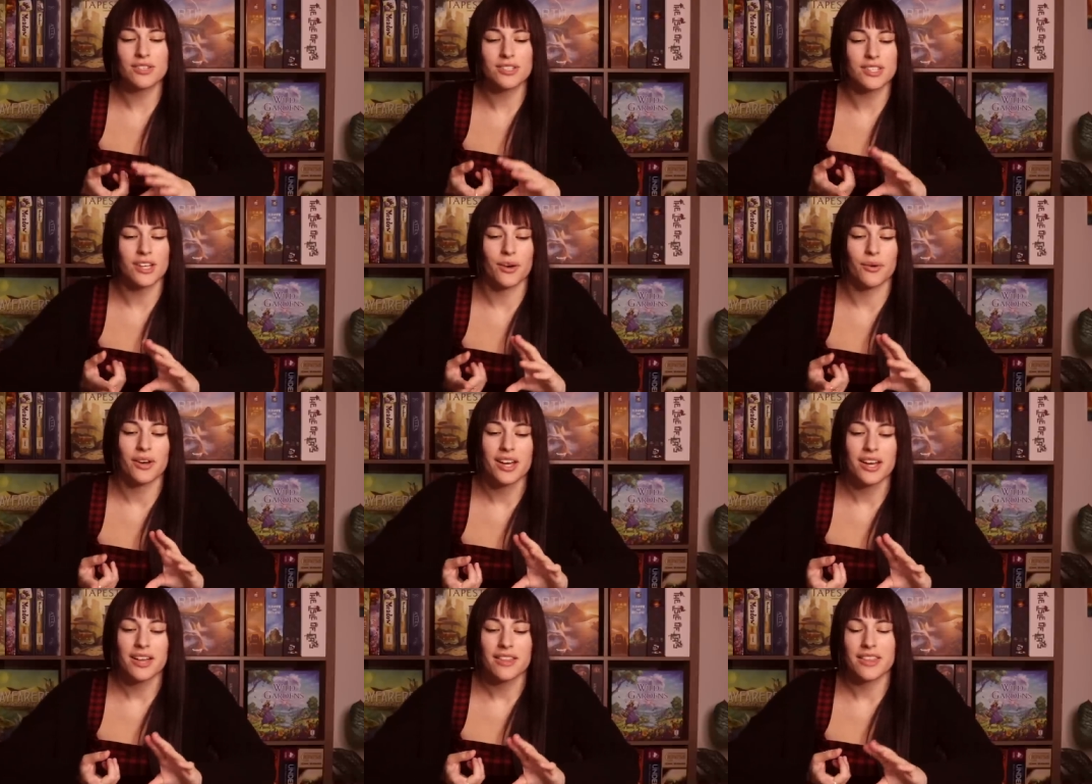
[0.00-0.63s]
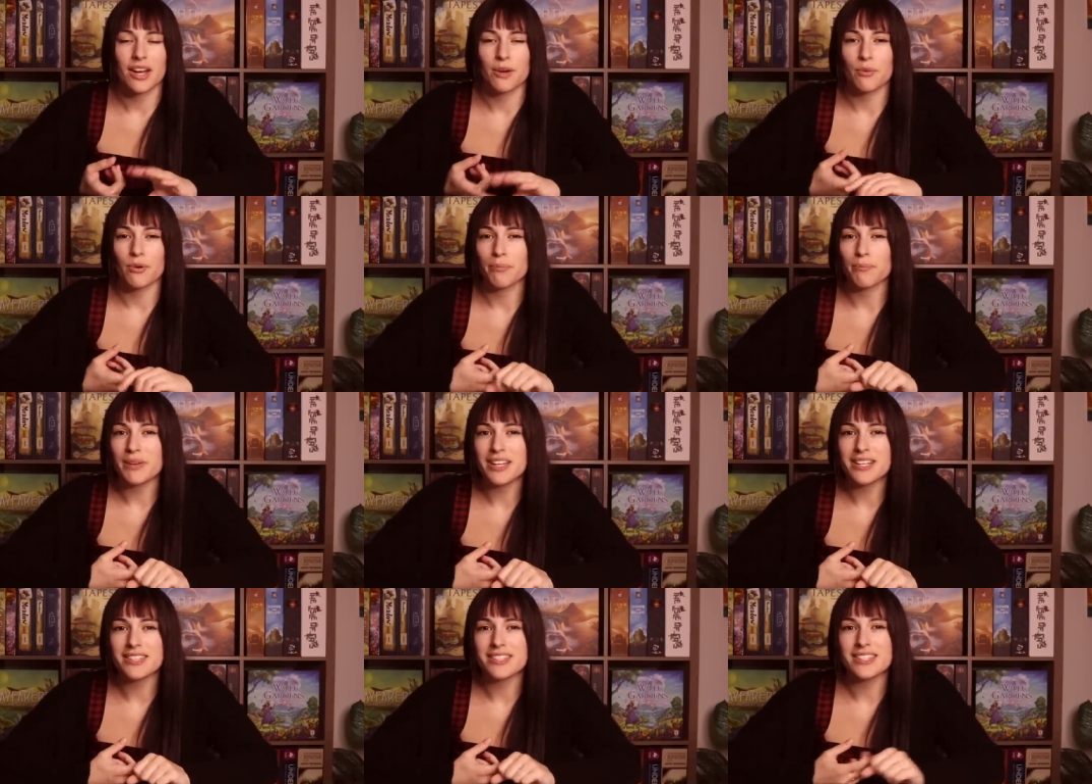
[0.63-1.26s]
So there were
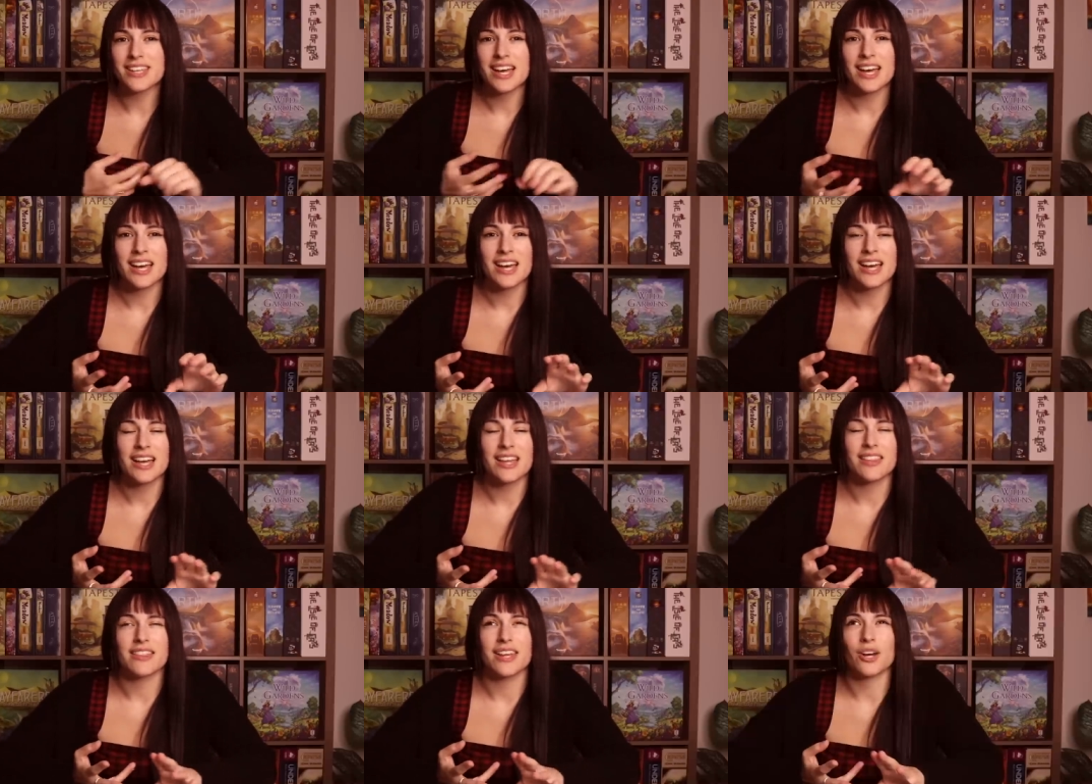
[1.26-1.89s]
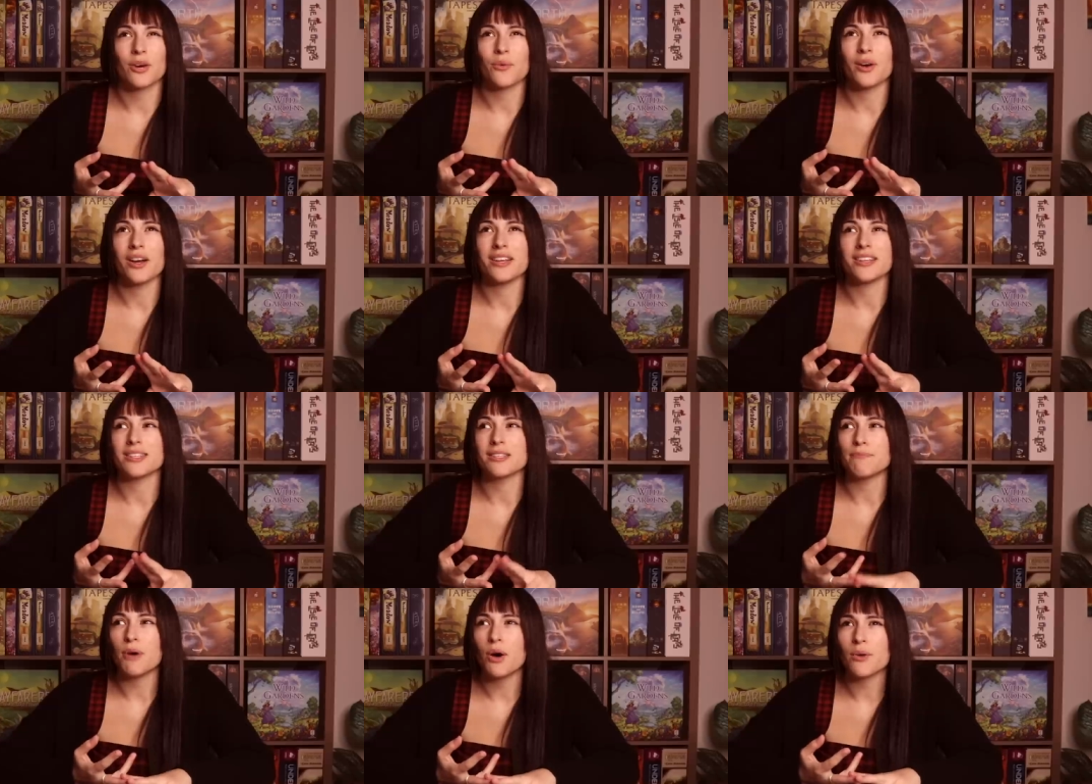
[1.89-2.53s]
pizza, there
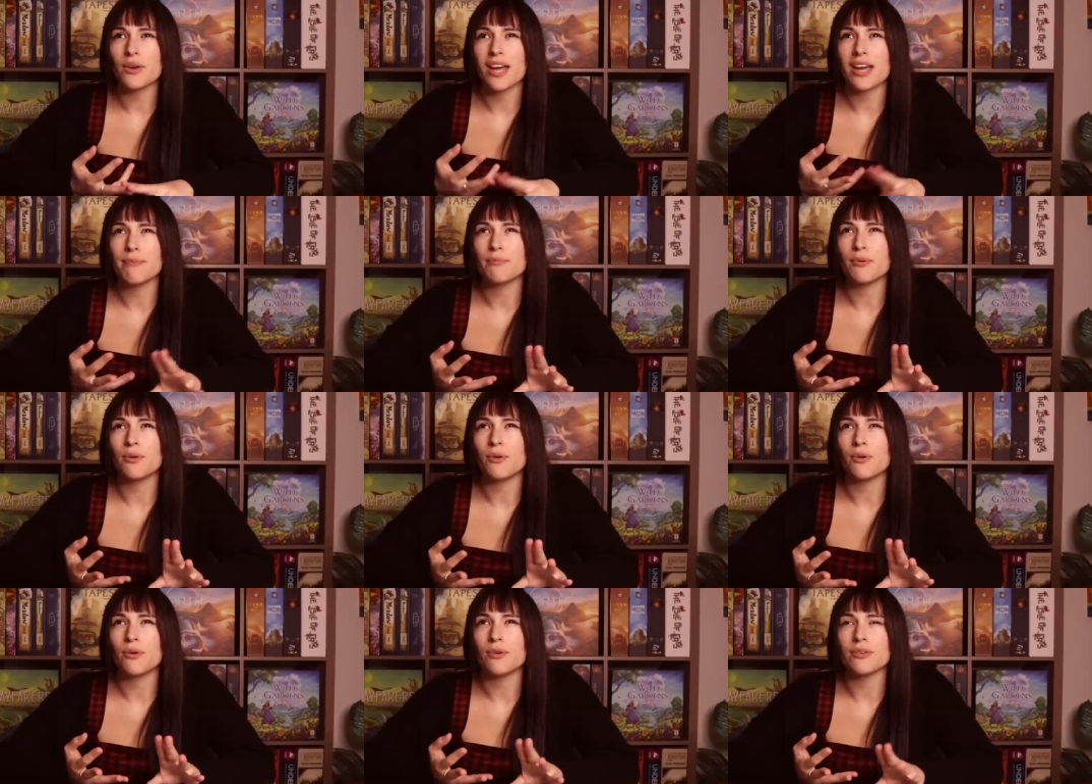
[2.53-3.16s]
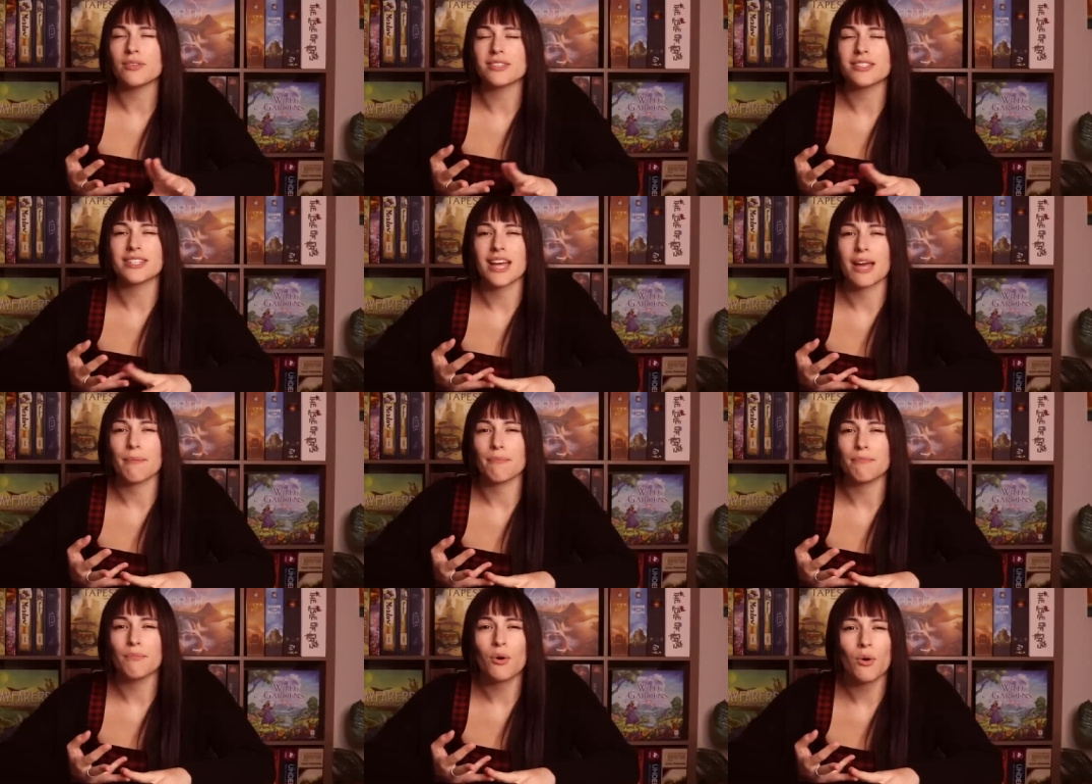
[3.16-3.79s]
was poke bowls,
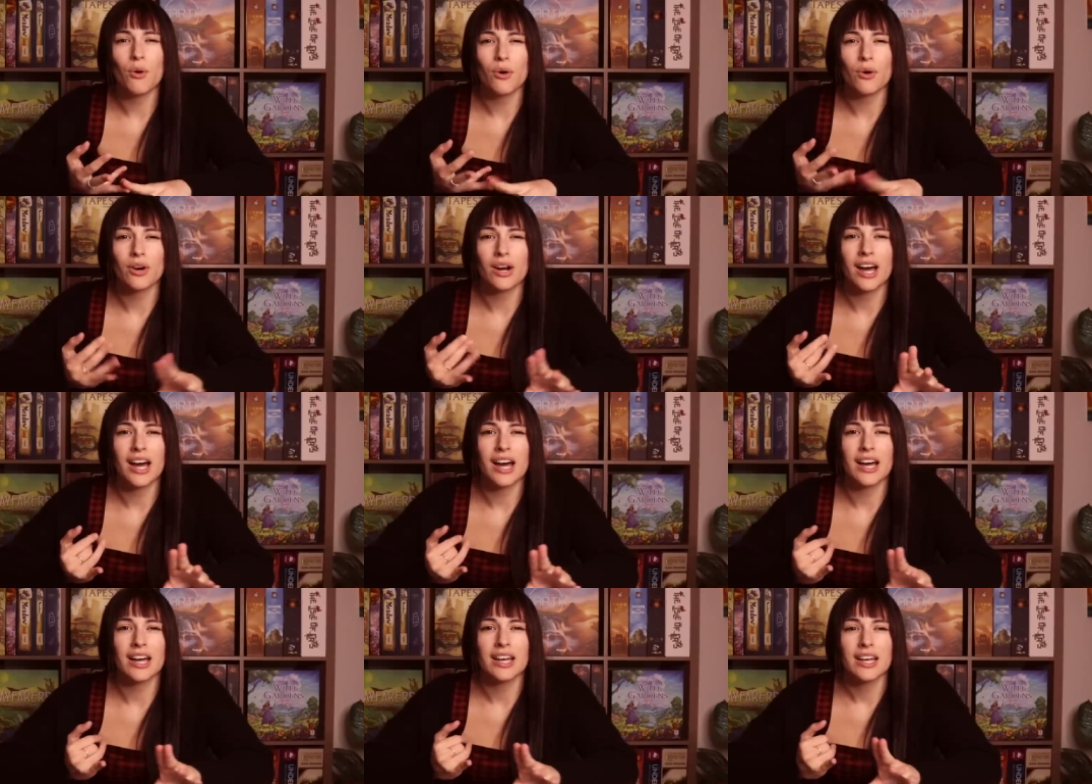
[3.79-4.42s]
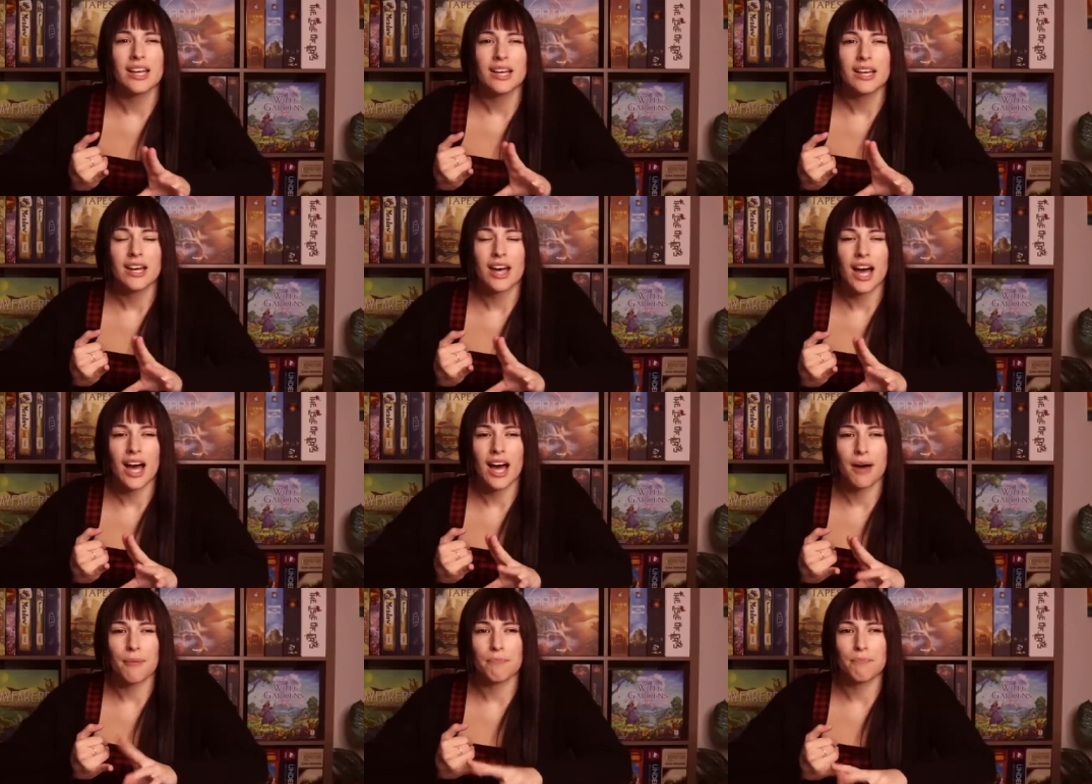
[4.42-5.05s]
tempura,
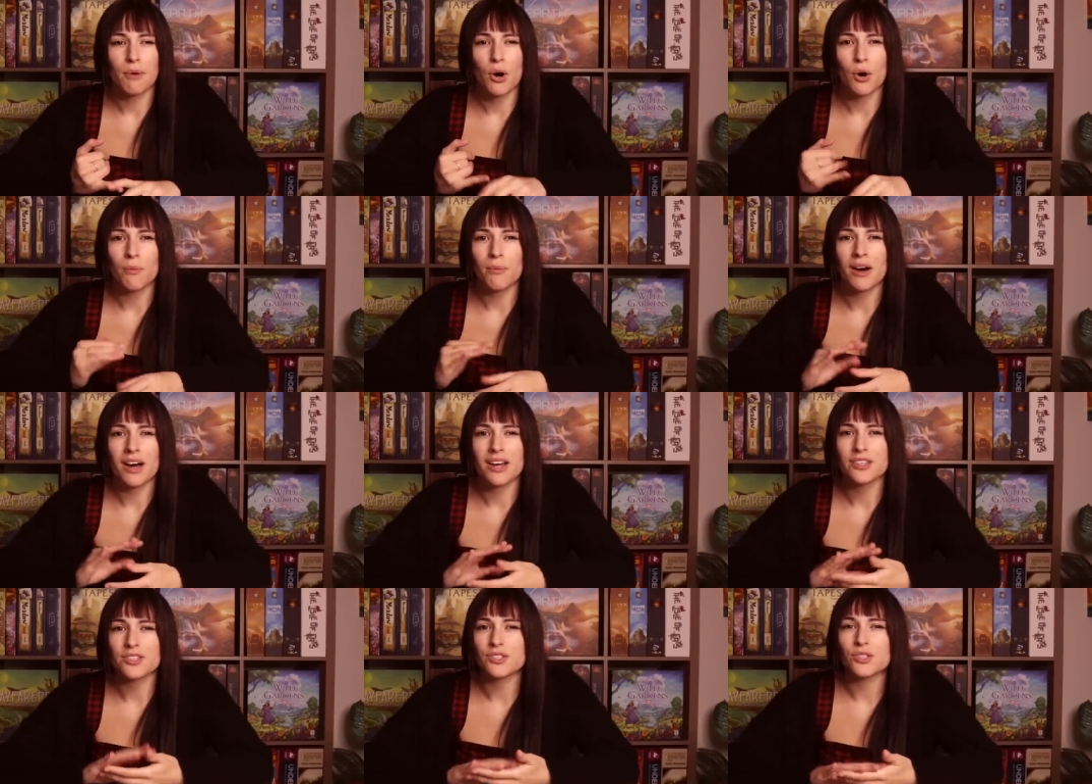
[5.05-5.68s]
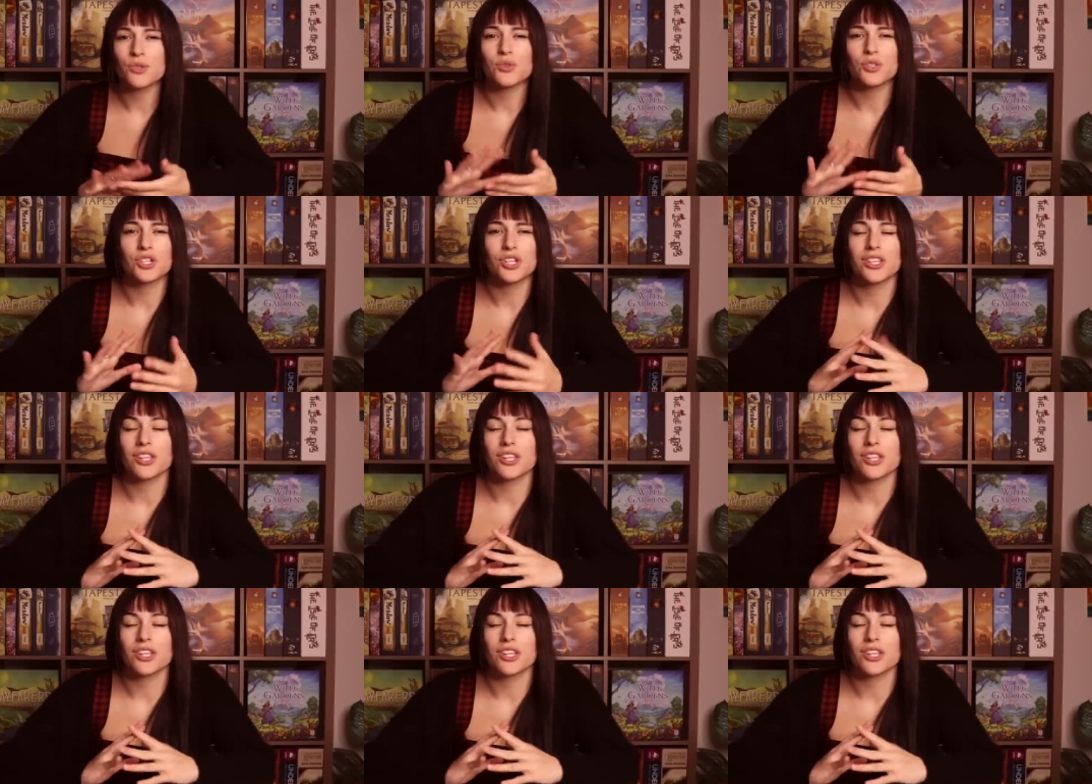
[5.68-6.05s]
uh, boba, sushi.